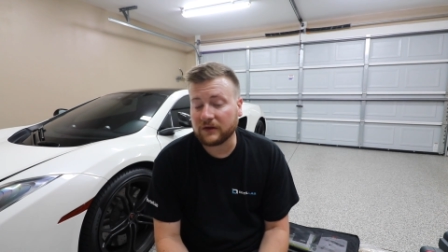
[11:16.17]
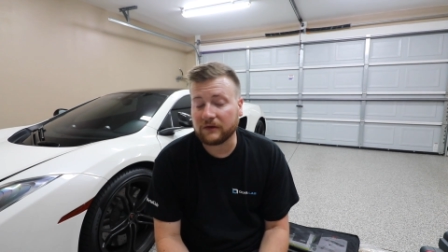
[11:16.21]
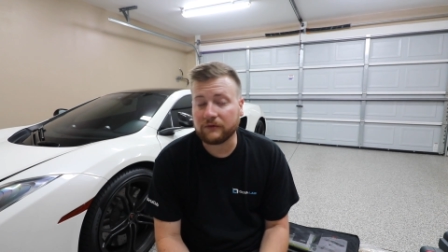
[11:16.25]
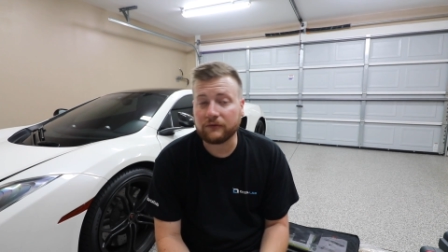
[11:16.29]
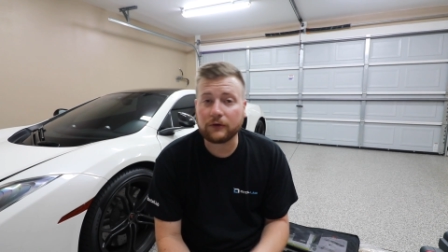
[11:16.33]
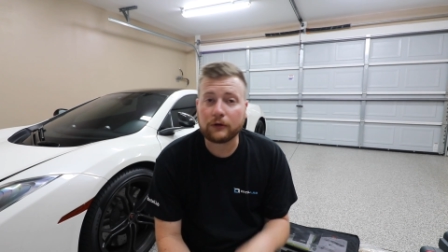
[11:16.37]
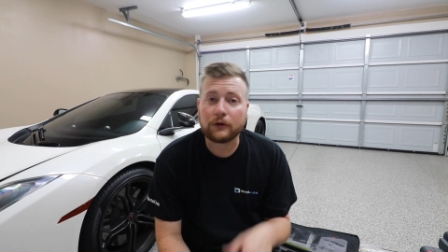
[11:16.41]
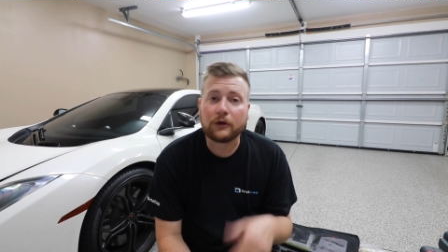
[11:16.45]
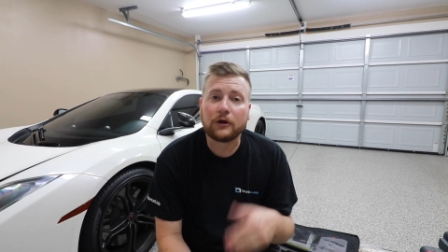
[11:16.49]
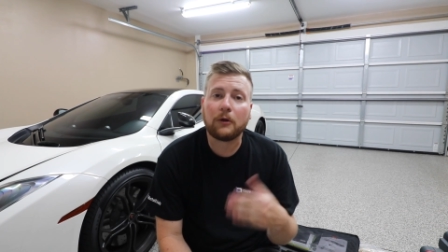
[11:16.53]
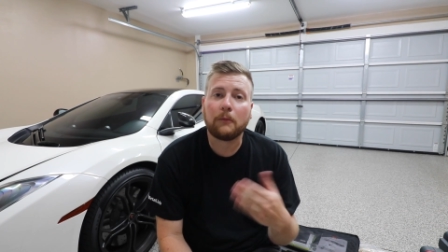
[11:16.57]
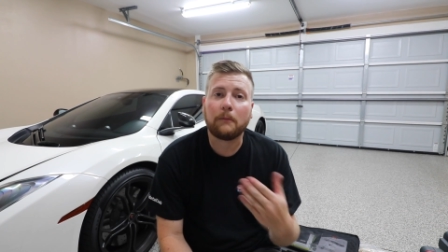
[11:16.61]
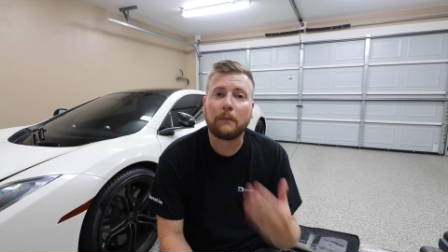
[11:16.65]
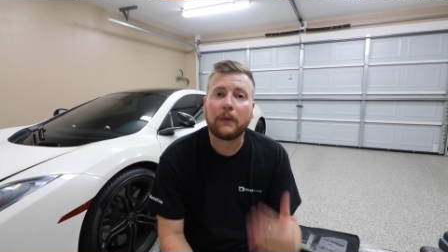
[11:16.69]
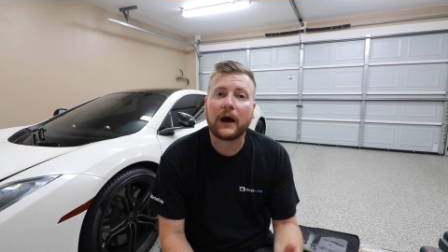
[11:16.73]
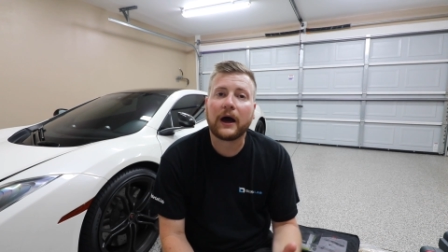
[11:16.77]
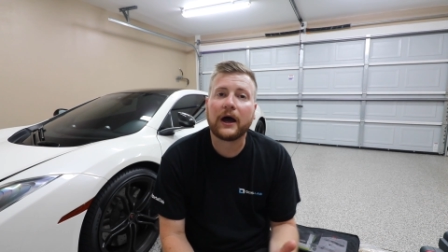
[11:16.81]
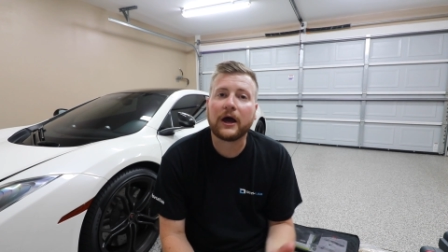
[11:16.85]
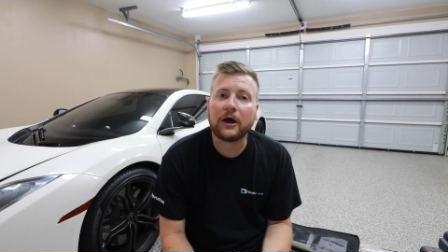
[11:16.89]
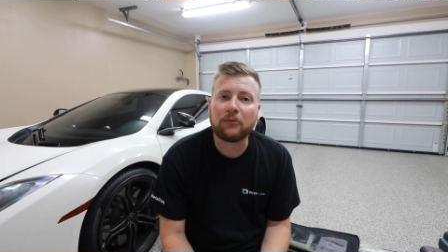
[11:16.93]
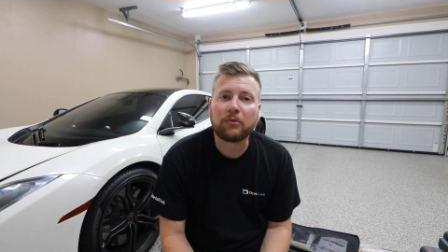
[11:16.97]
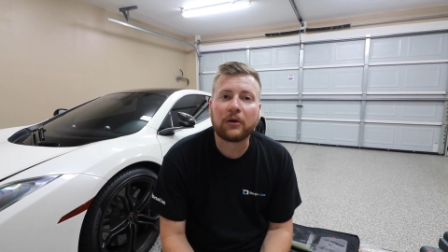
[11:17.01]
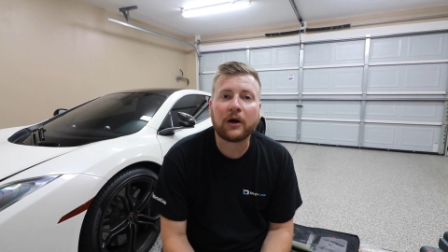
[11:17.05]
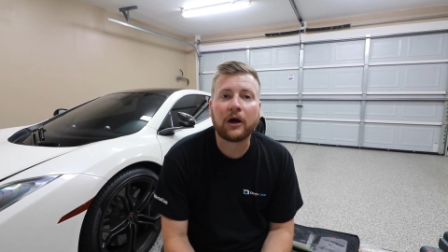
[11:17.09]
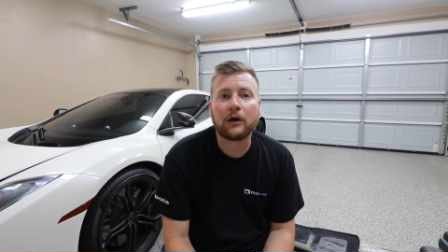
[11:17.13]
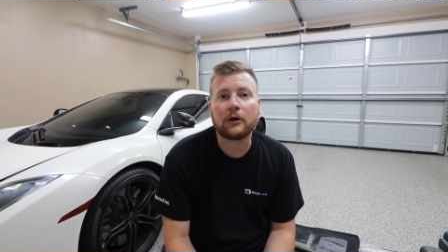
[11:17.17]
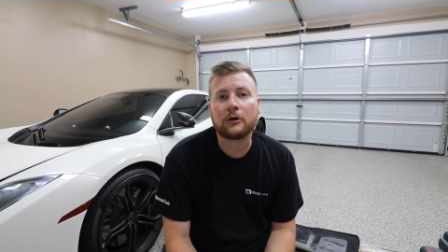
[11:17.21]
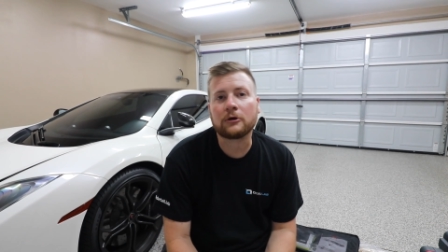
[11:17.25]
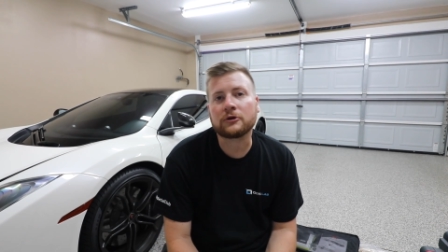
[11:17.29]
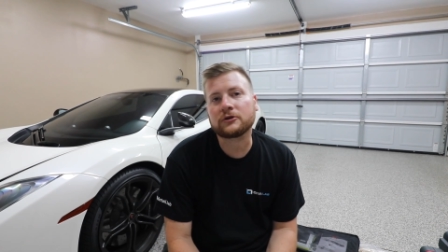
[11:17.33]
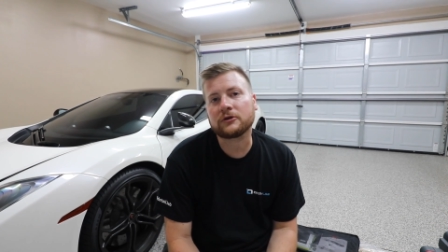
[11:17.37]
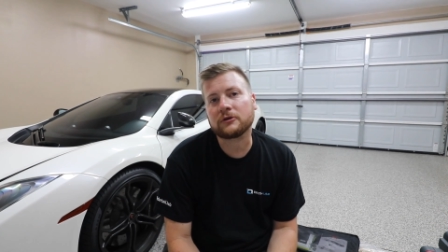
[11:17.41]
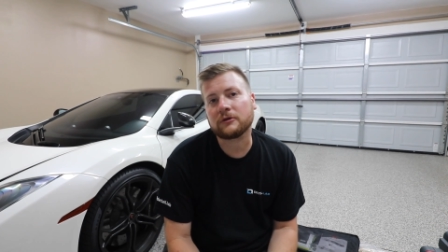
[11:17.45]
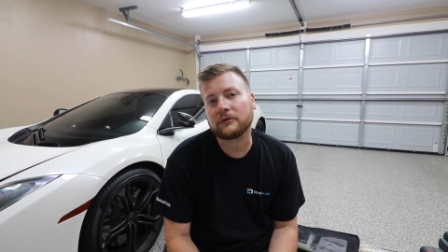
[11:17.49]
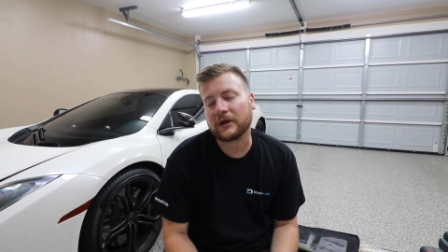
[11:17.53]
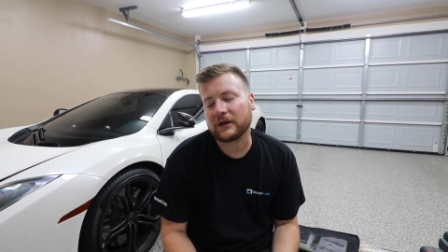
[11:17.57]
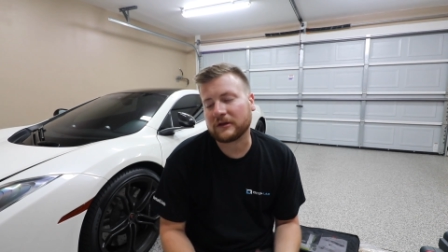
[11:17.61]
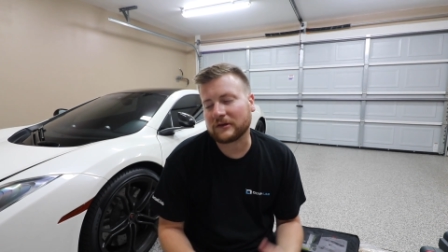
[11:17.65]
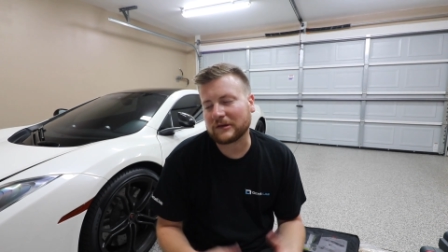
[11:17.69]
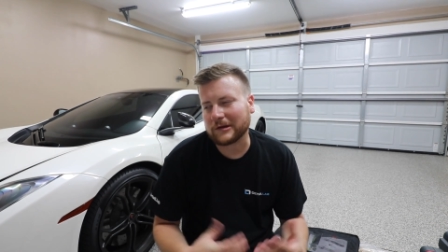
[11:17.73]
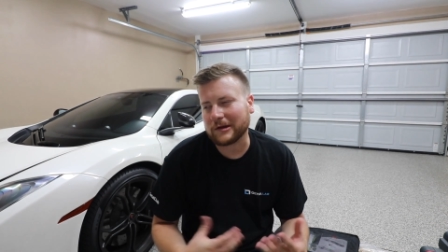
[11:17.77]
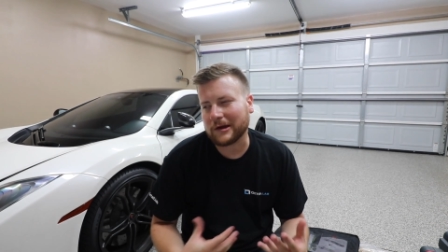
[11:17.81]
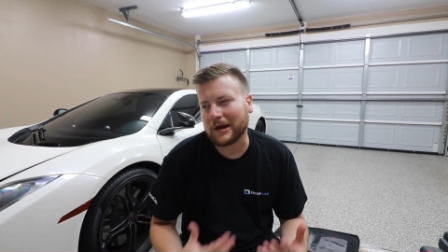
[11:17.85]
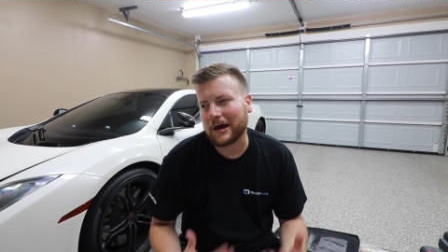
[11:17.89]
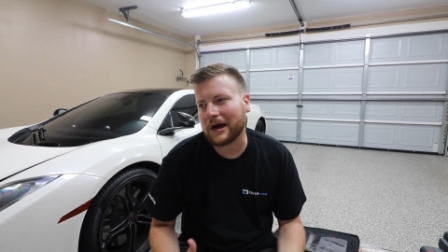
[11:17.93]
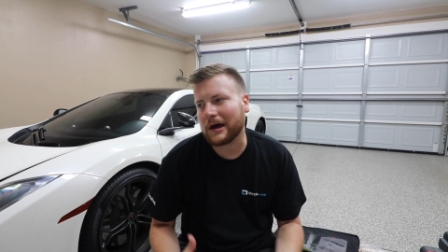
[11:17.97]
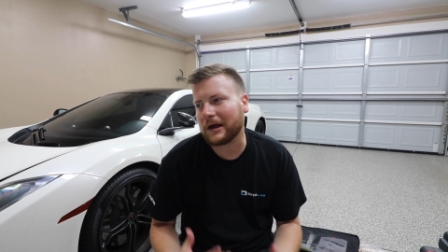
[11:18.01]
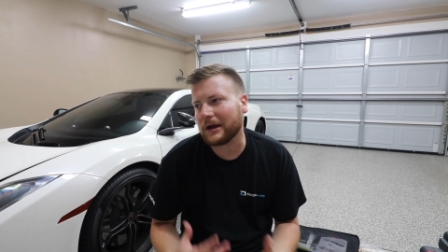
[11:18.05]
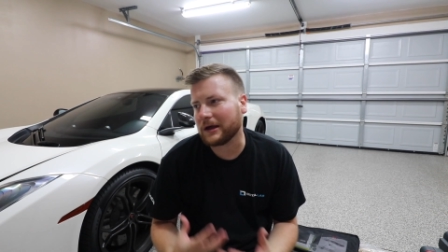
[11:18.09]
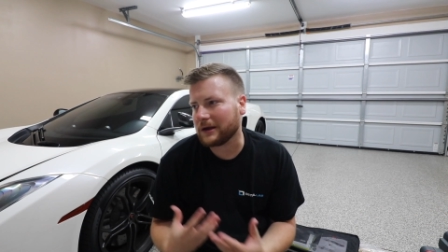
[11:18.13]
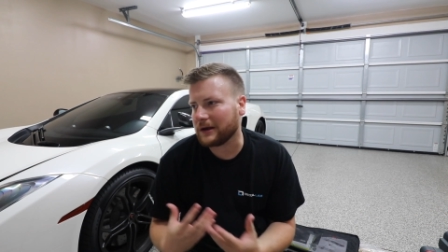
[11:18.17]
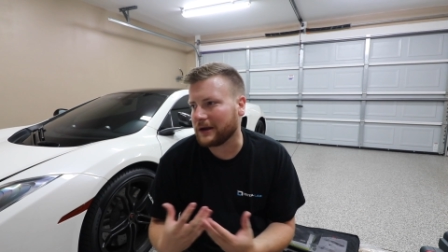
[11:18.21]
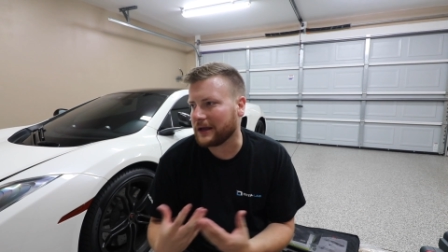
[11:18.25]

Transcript: if you're going to buy a polisher that's not a